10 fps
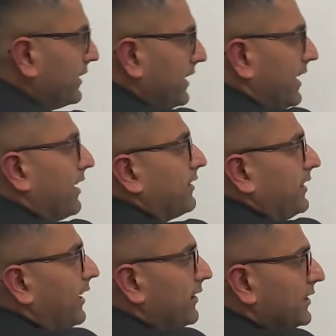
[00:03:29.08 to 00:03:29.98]
their
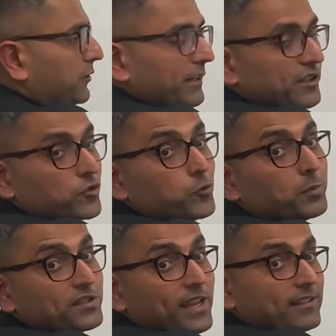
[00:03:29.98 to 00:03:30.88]
click-through rate is
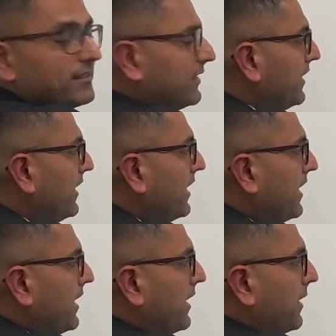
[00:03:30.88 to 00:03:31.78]
2%.
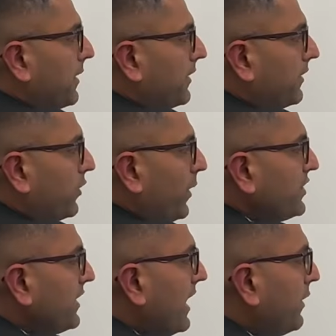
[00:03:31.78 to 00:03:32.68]
The
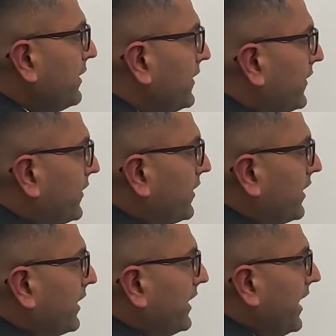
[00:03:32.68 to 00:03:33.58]
question now is,
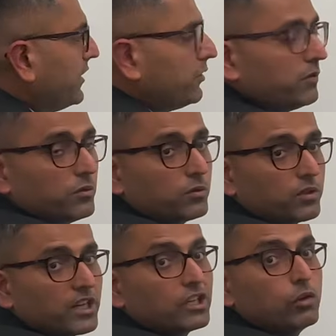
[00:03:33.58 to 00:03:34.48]
can you
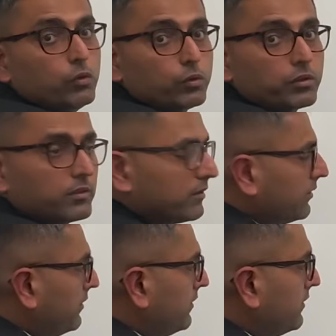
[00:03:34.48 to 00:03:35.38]
conclude
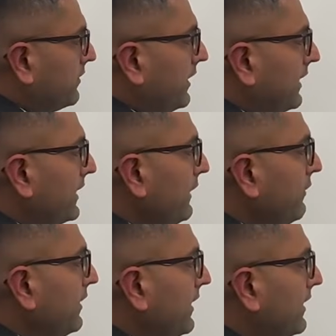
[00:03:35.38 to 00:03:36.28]
that
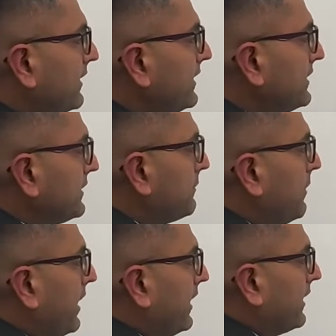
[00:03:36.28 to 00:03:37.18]
given that this
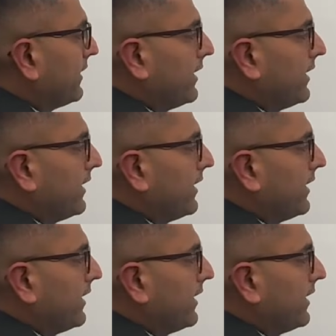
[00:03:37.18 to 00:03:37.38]
bucket